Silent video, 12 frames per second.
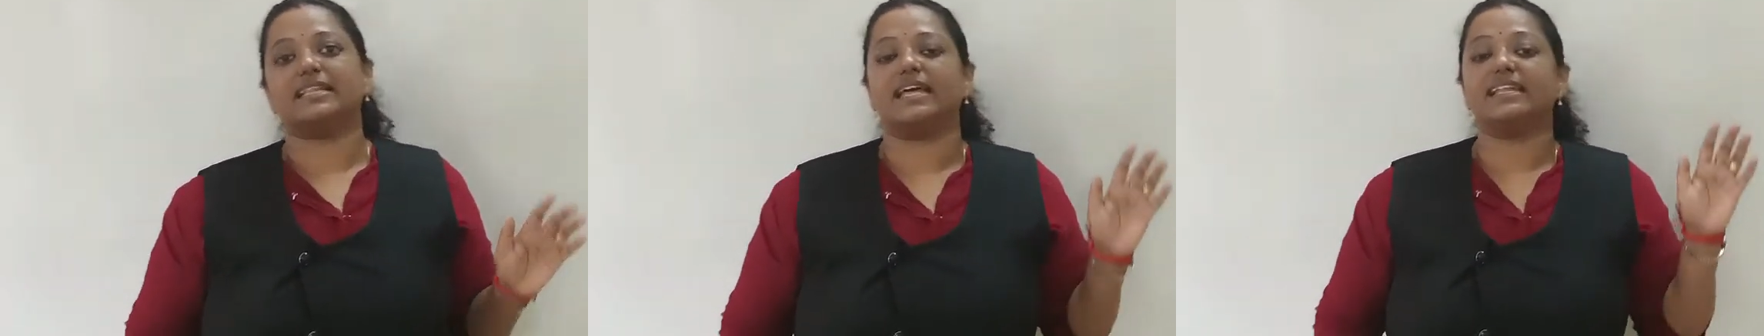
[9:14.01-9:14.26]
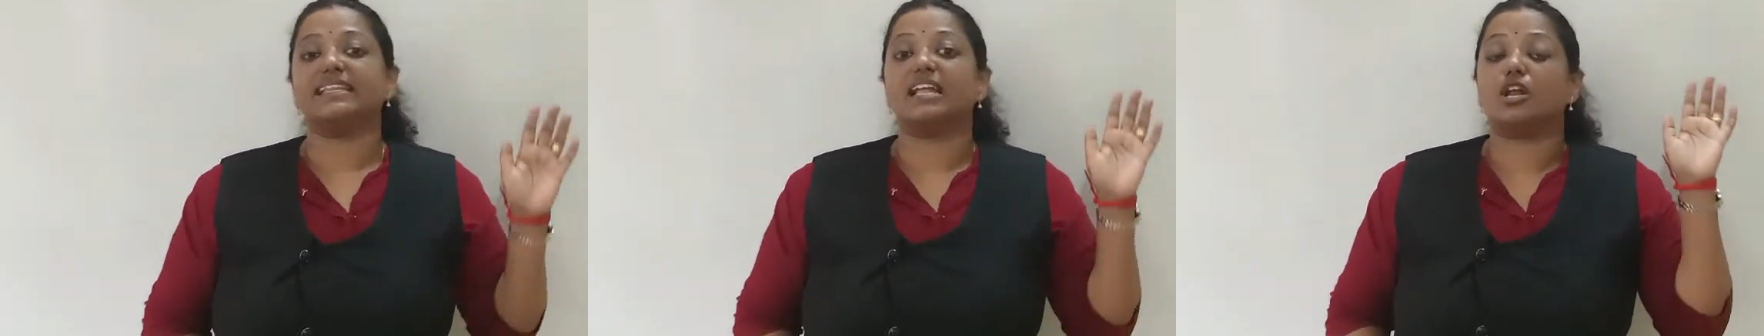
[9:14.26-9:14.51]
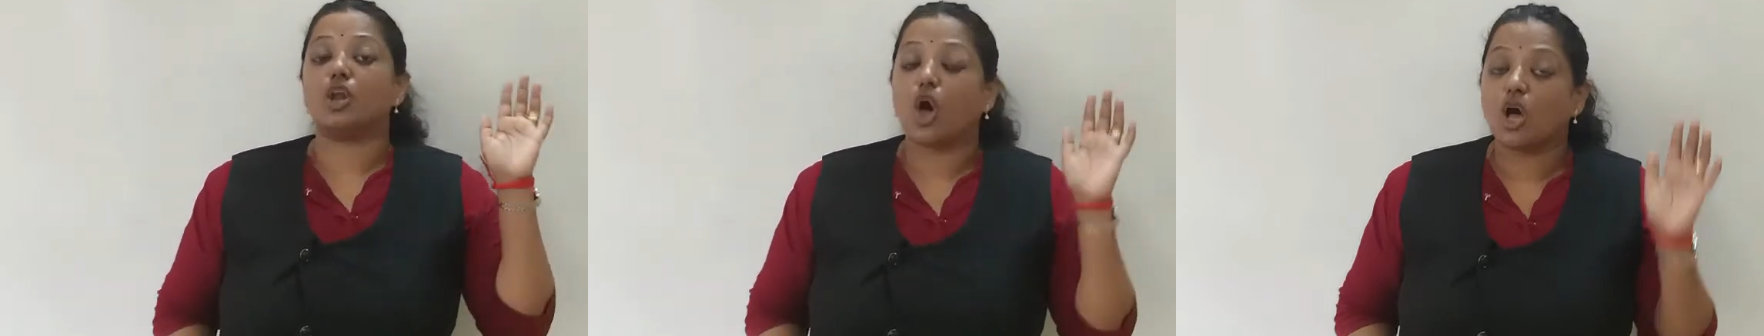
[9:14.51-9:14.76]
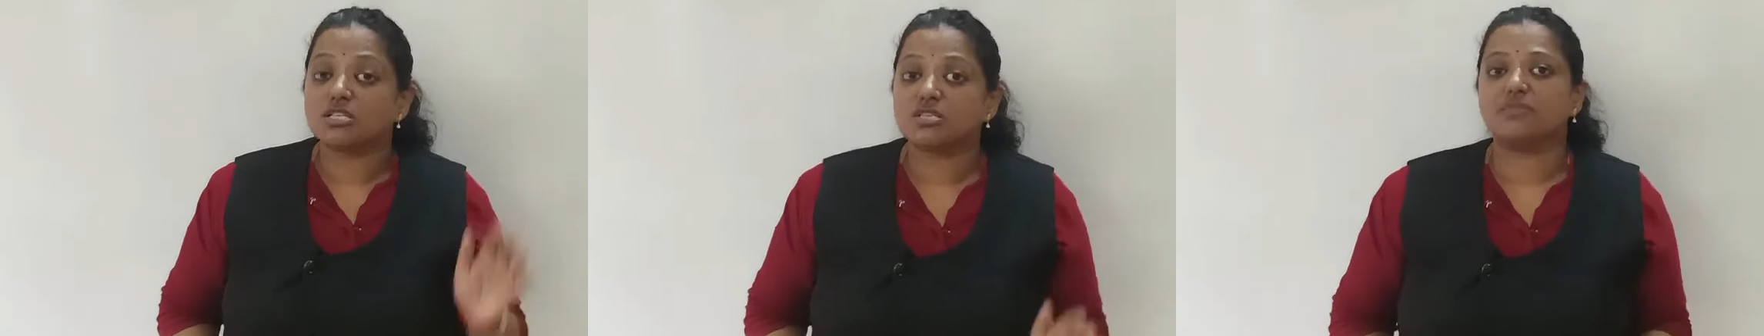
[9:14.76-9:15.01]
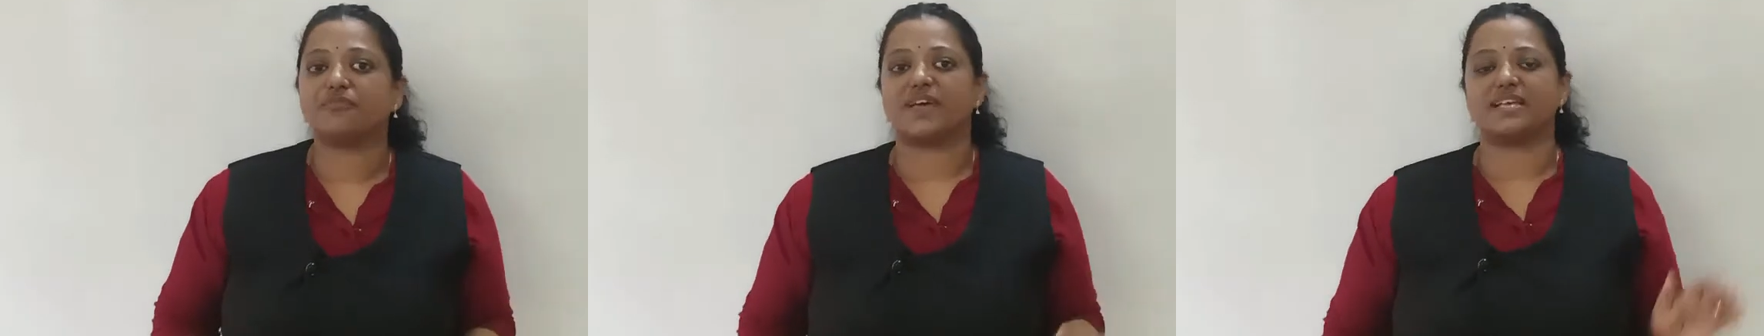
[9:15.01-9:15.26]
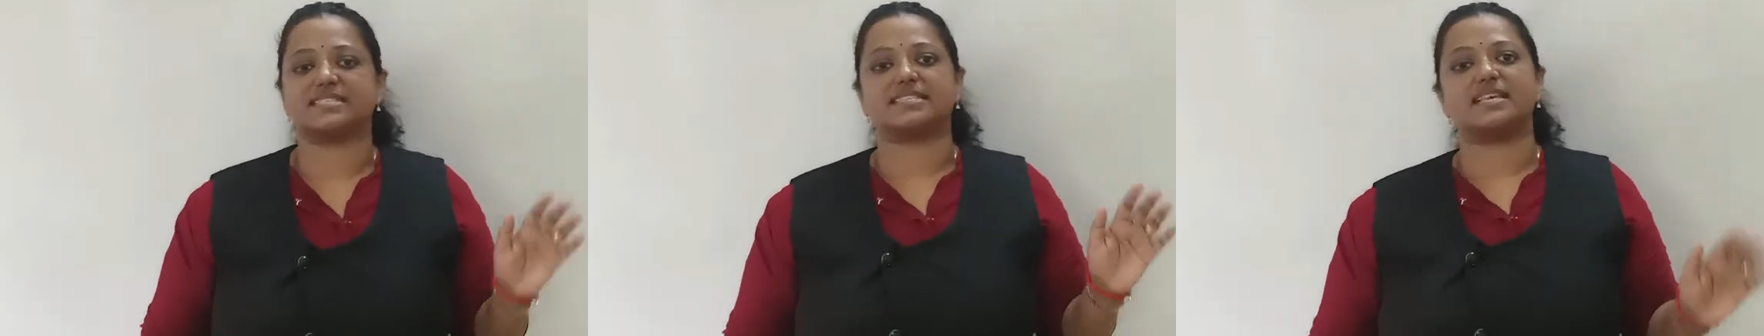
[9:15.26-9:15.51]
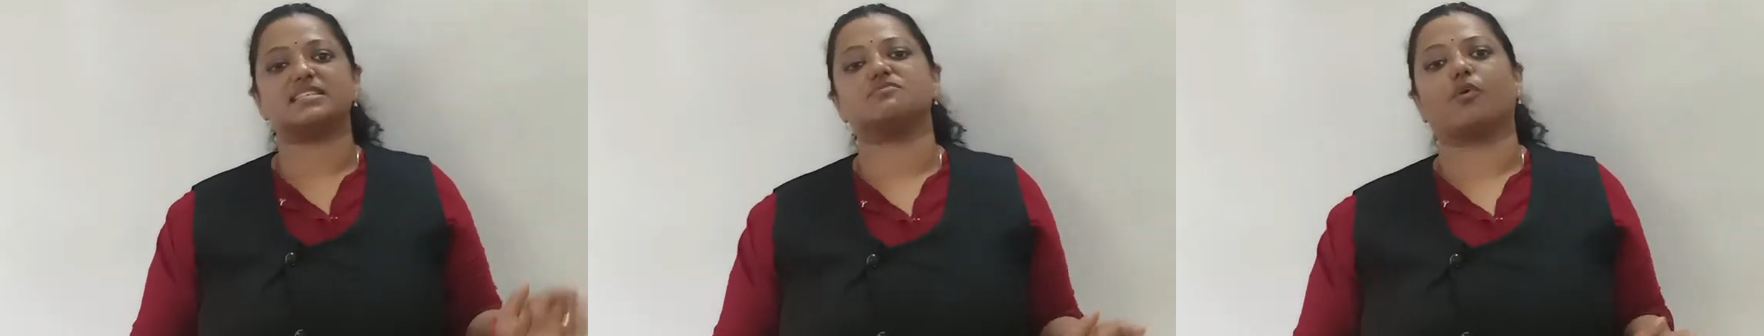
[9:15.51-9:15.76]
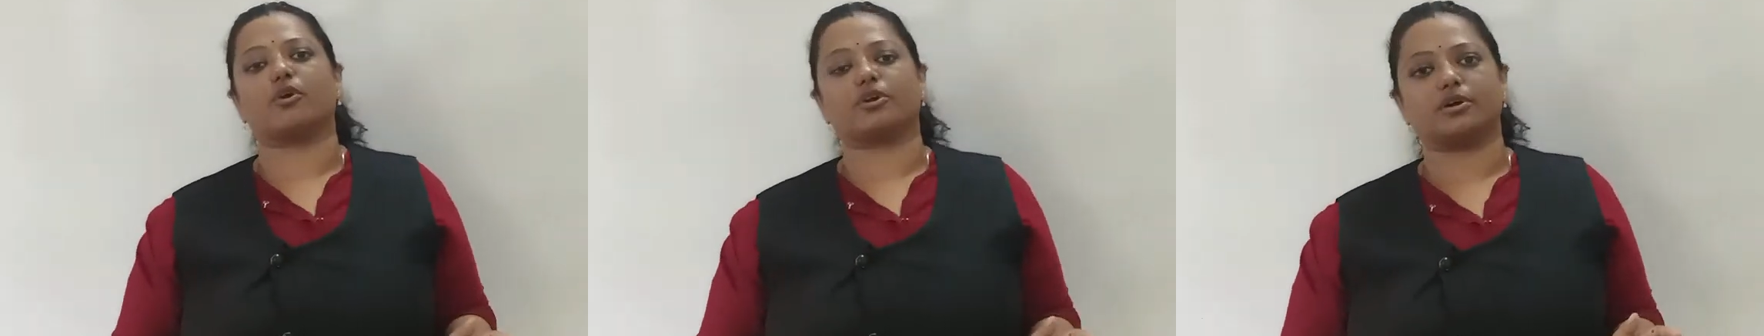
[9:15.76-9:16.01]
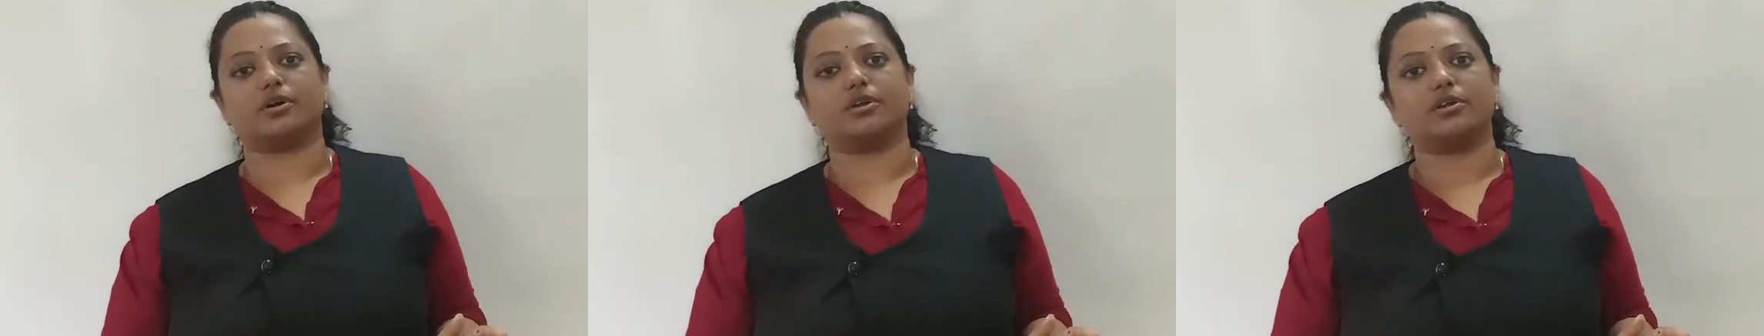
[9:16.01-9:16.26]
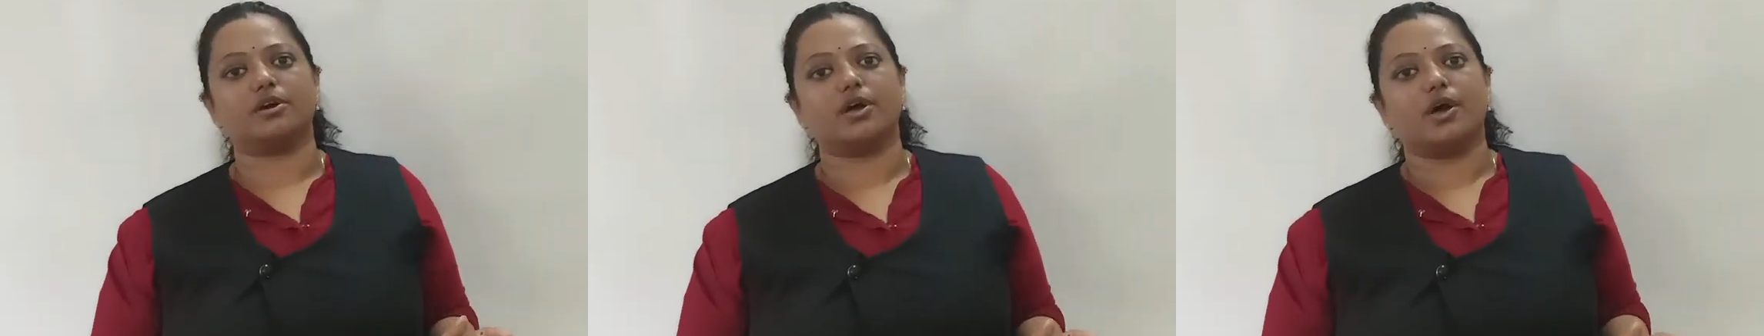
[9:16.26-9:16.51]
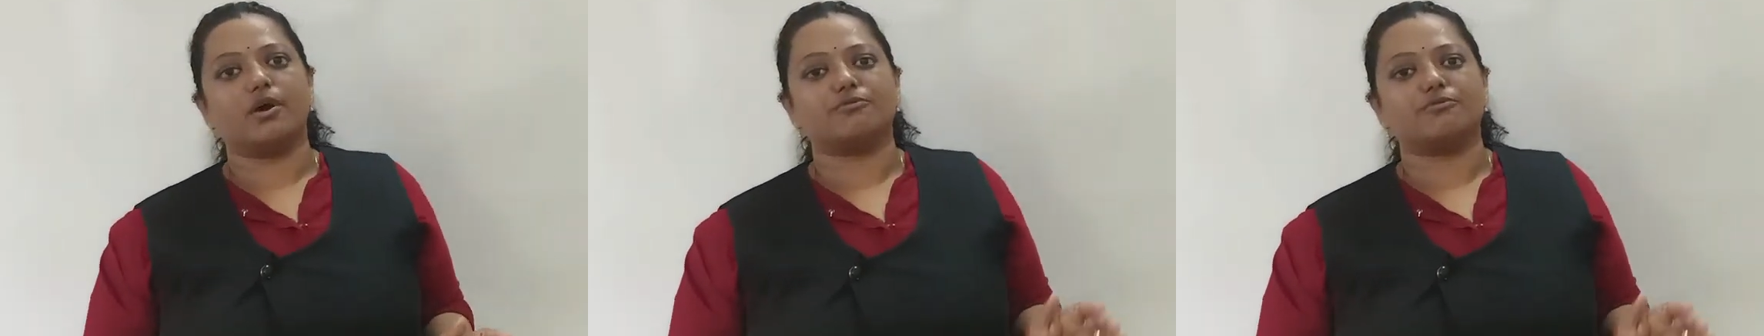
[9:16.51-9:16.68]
then the loss of excess water